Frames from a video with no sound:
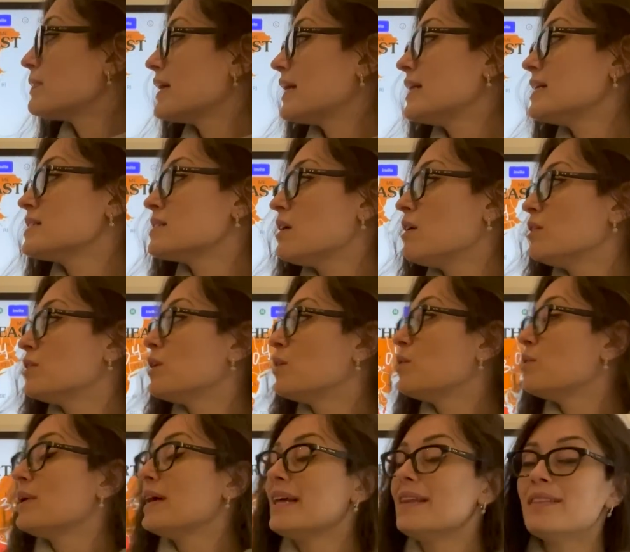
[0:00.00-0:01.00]
place,
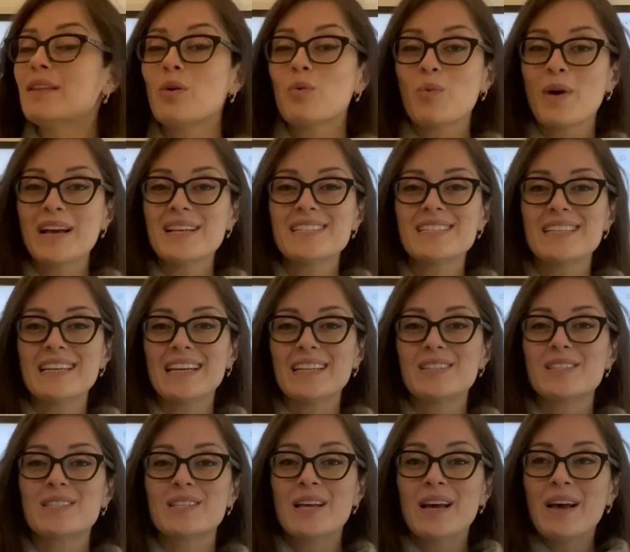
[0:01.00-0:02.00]
although in the West
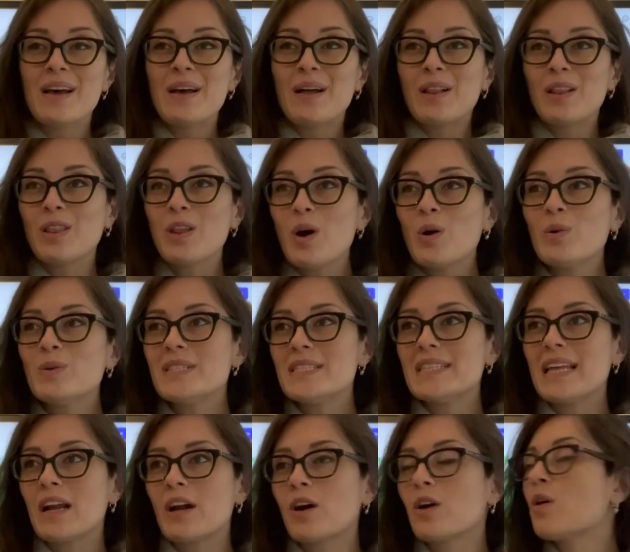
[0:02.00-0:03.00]
it's loads
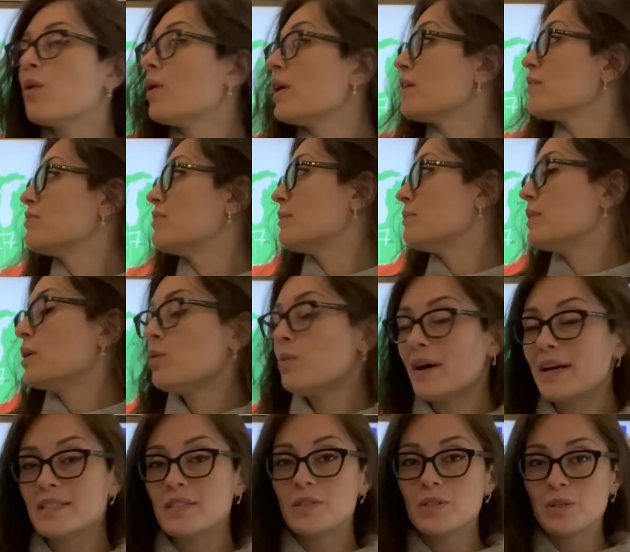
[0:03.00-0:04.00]
that are going from the
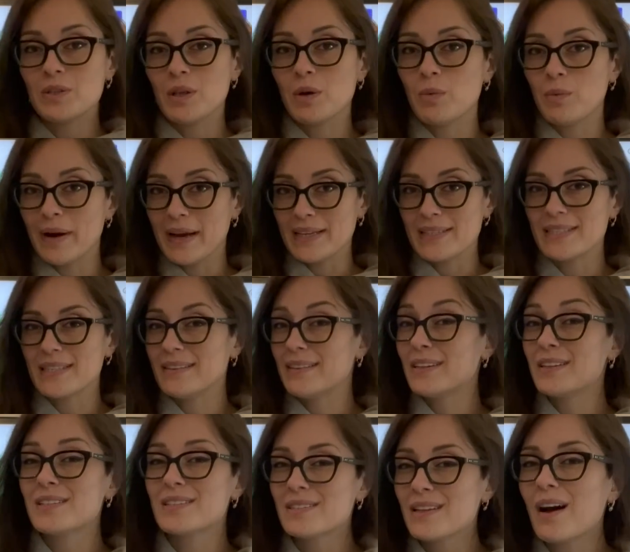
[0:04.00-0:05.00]
West to the West, and
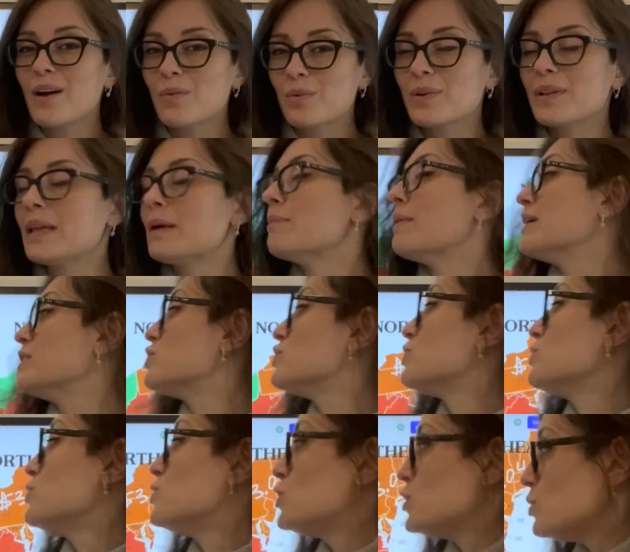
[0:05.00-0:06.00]
there's not really much
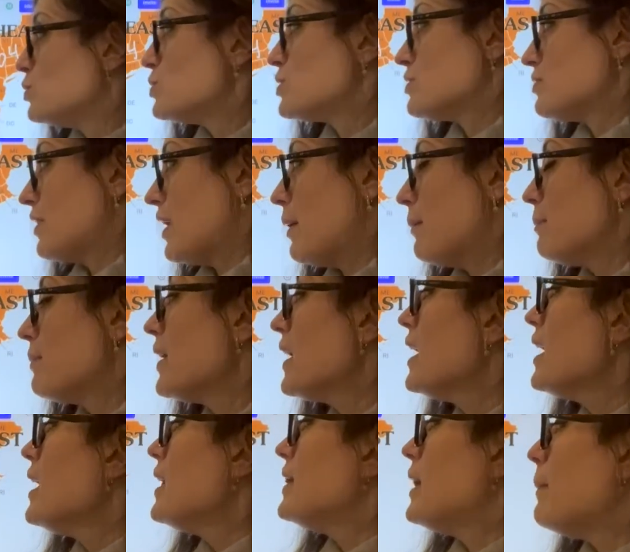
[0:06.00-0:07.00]
to choose from.
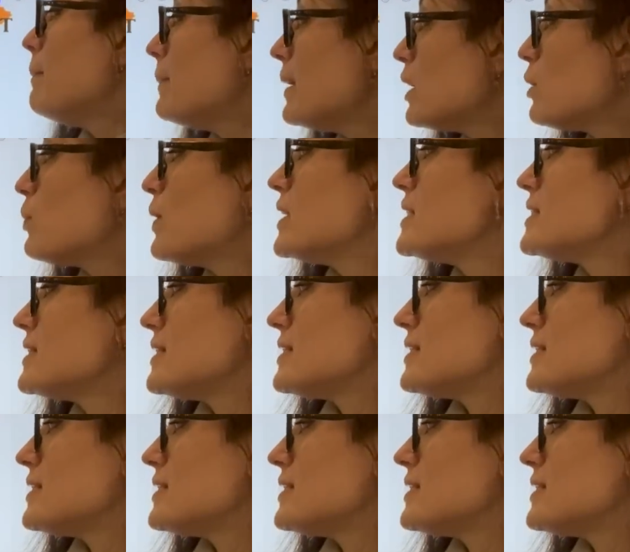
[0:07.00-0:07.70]
The Midwest